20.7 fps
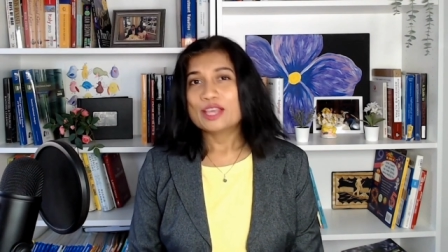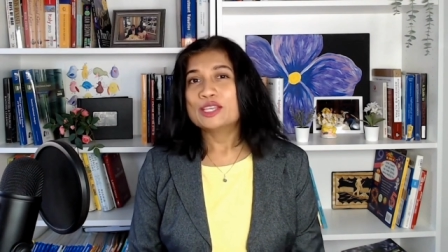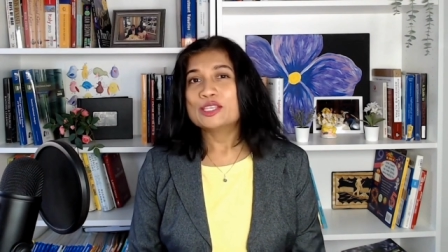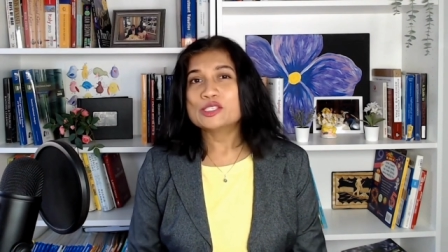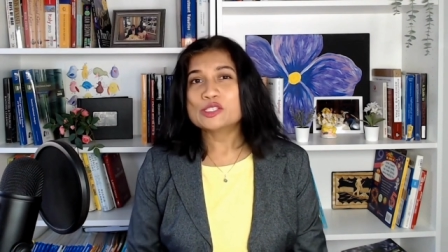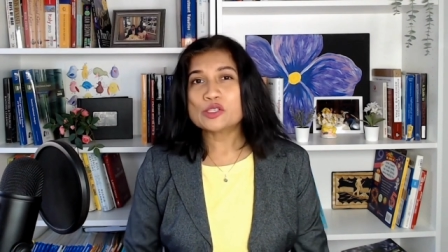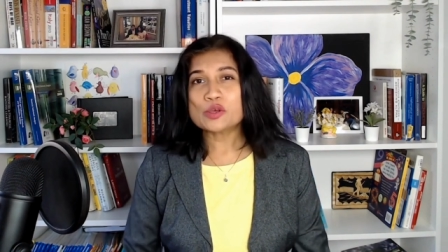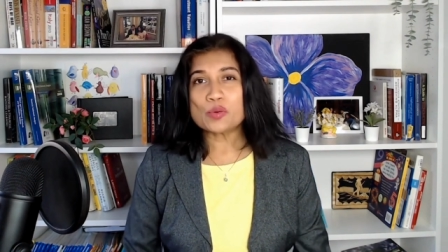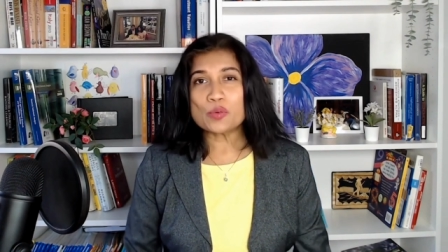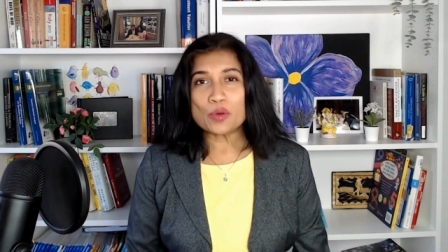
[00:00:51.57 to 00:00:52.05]

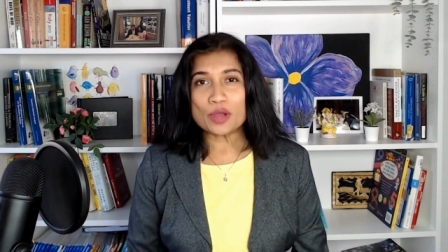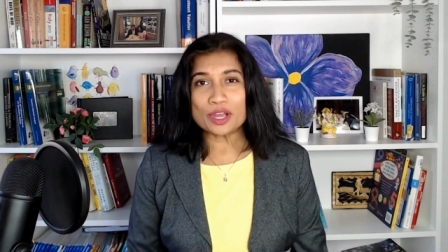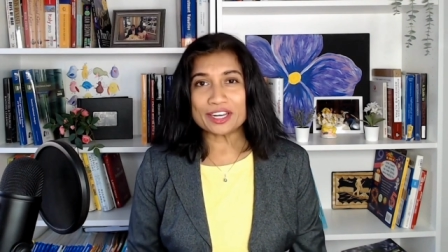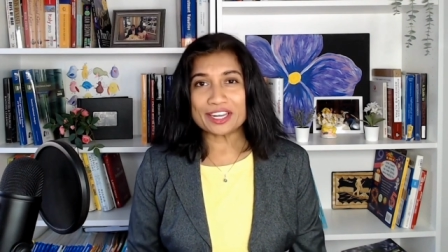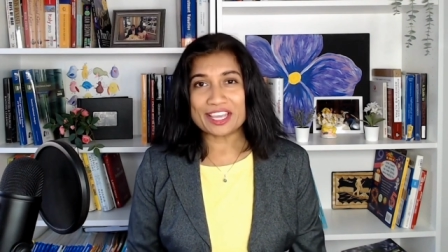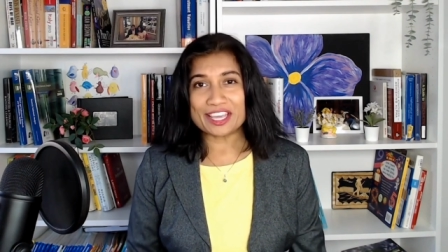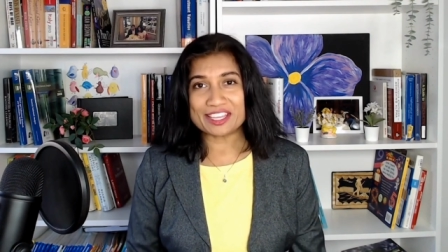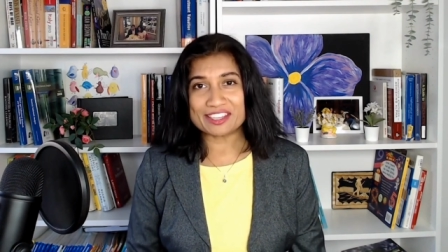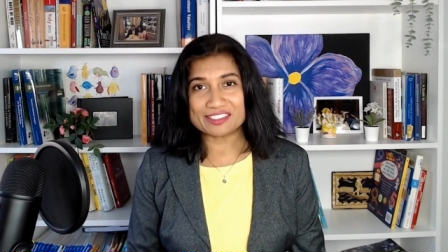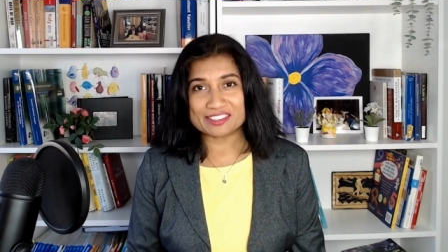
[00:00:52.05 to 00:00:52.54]
So
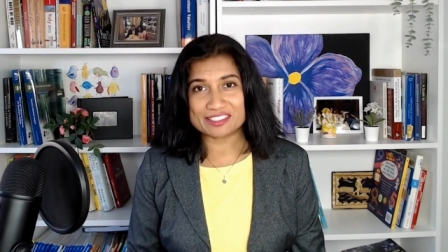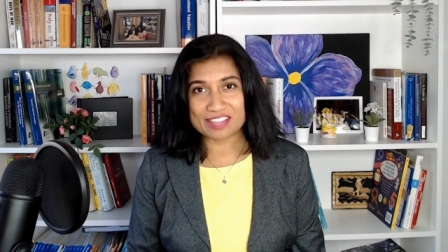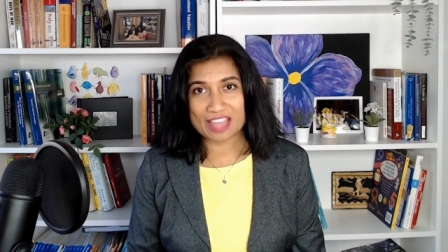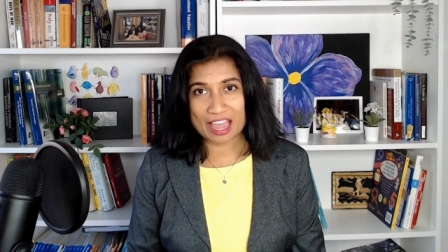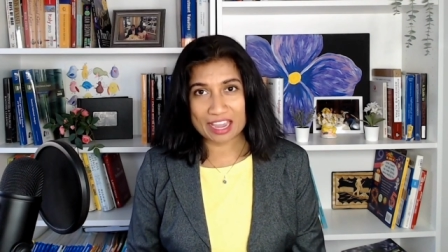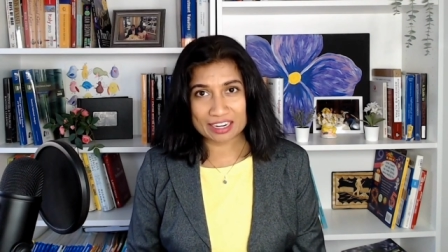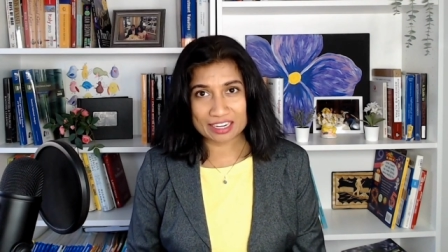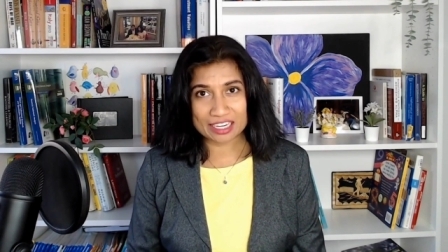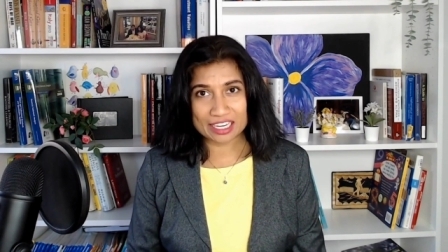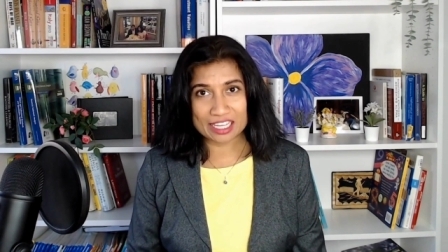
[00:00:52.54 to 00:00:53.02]
what
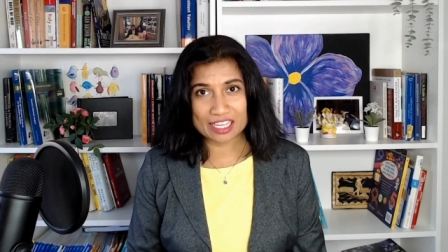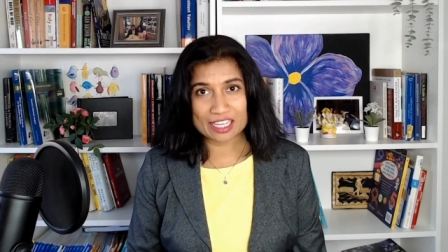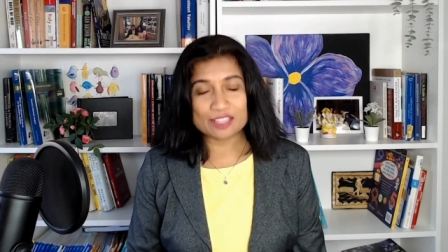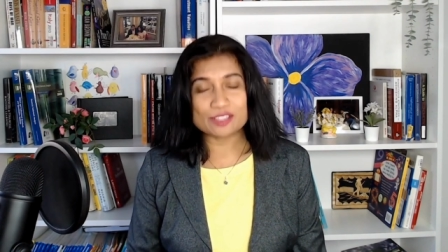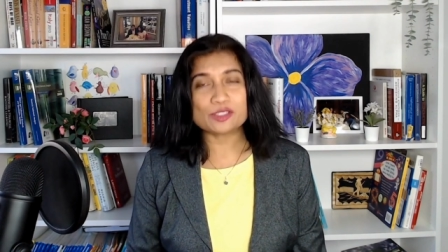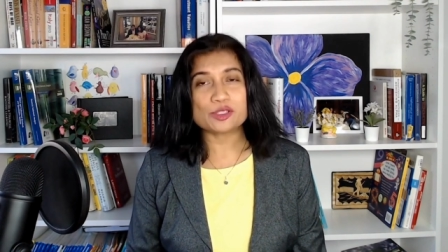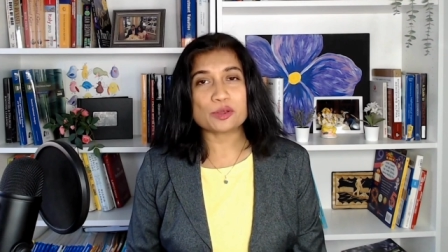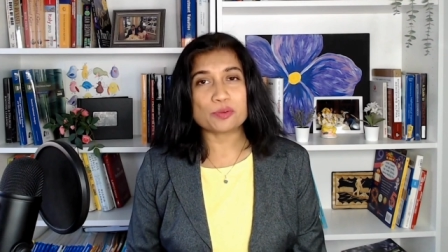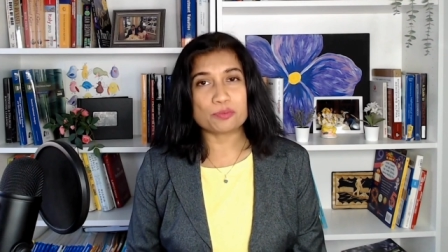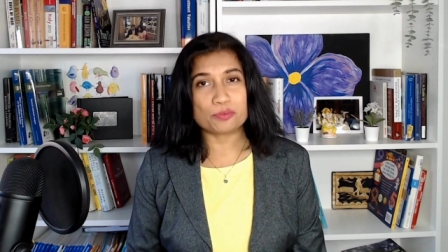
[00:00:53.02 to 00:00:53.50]
exactly
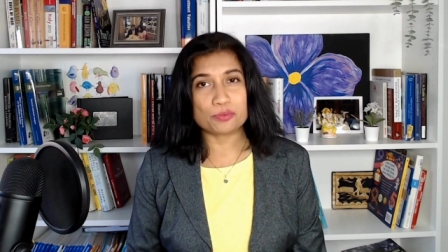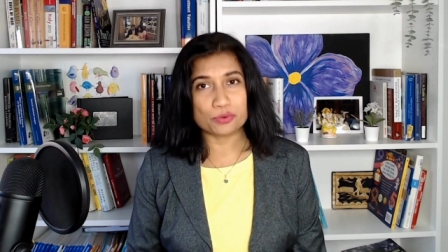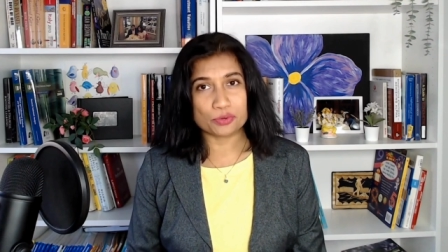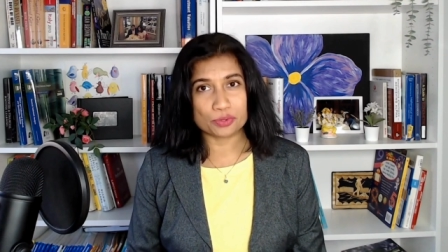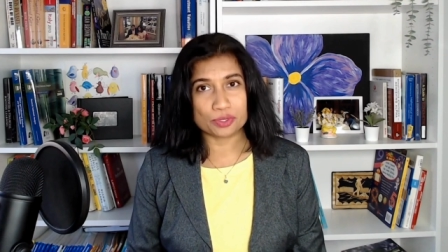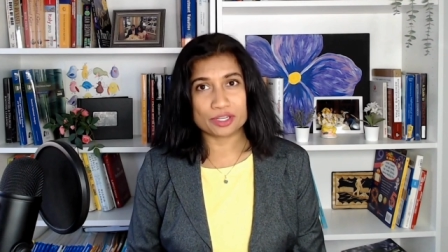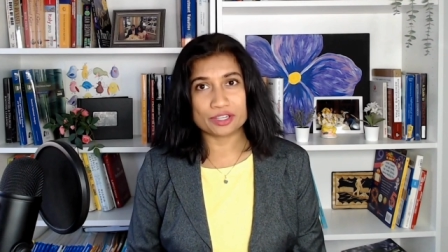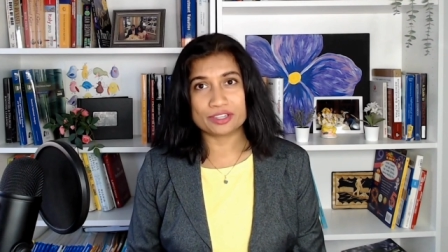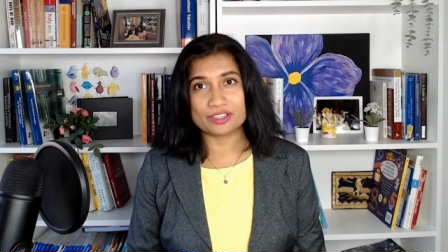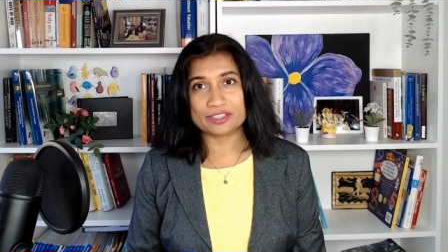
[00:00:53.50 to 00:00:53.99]
is a
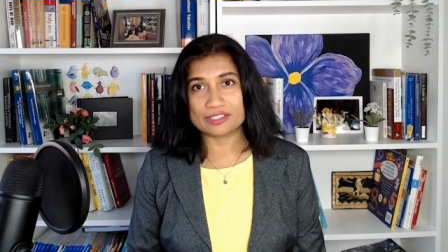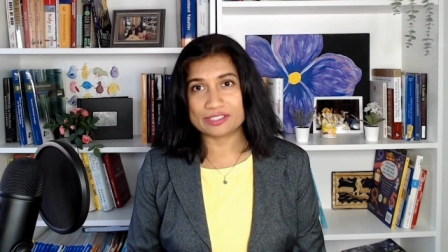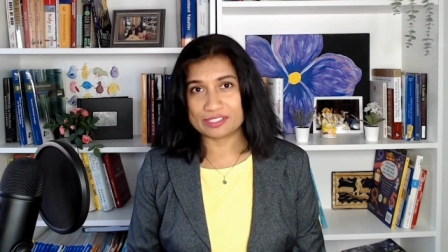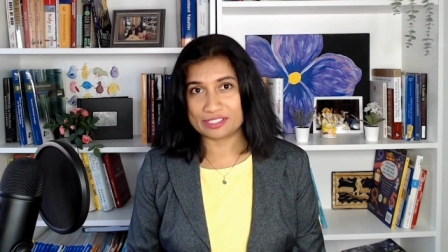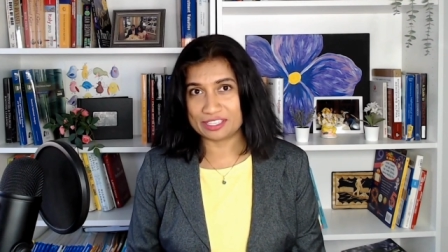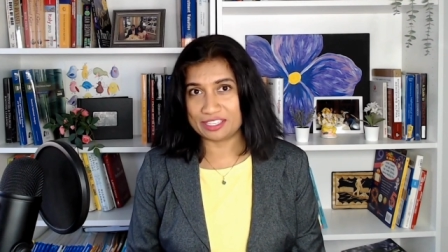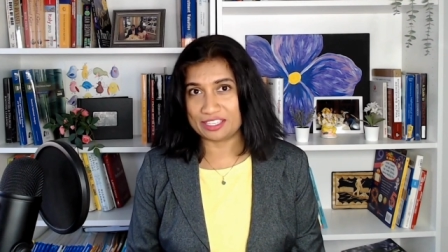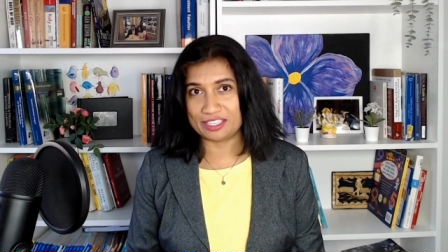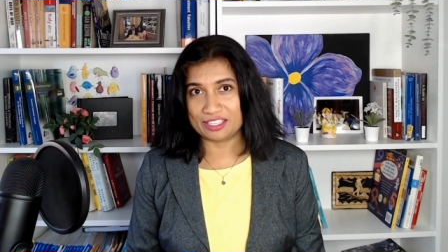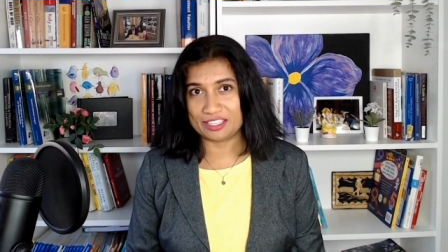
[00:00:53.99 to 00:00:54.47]
brokered
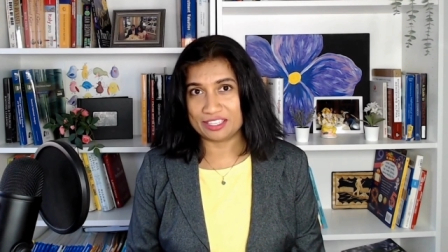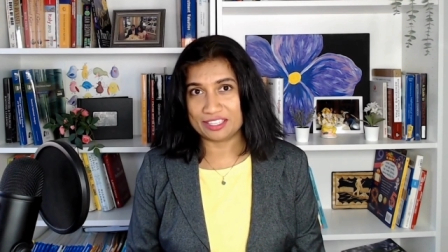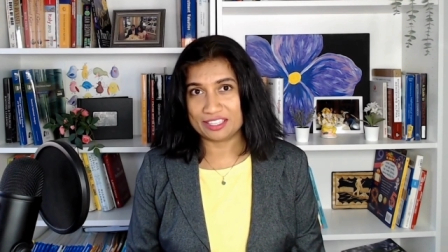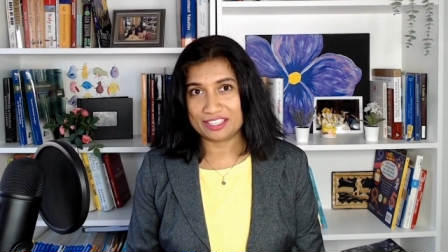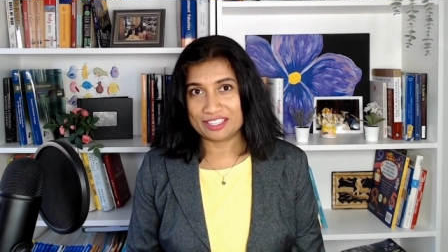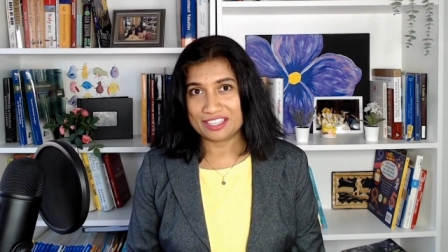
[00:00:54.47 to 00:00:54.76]
CD?